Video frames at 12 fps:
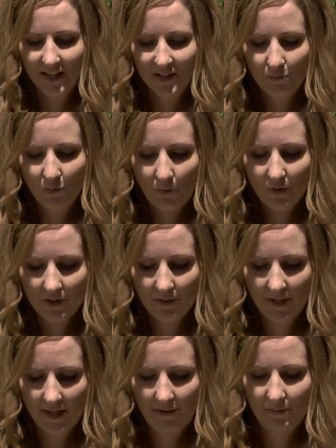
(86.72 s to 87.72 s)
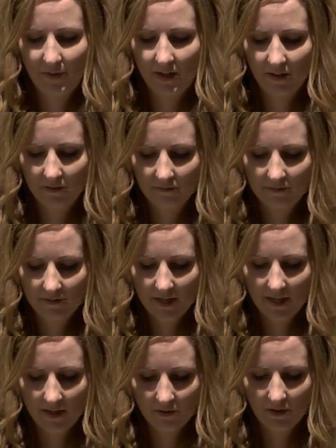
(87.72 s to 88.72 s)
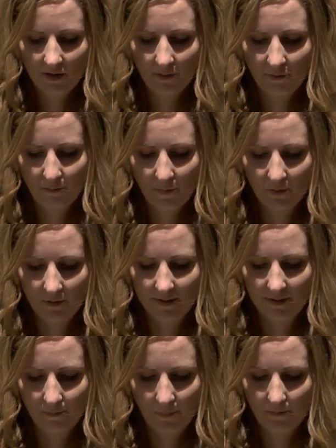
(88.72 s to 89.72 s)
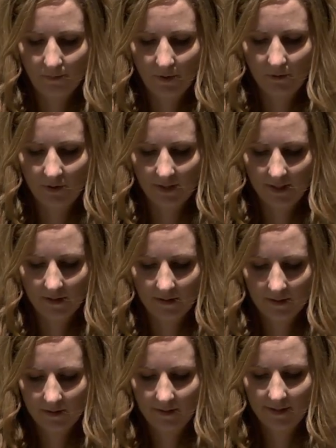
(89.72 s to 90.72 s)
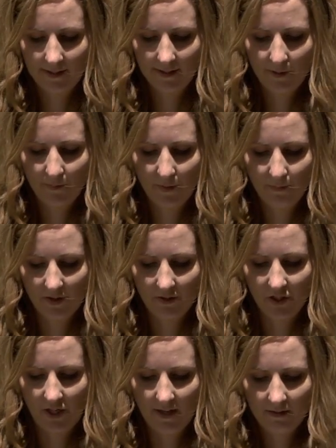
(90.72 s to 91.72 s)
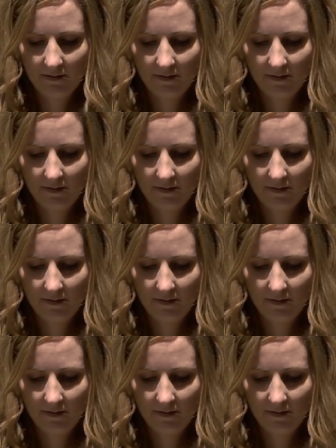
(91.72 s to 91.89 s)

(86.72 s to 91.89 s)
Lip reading: So what we're doing here is making a really good kind of poultice. It's a little bit mushy.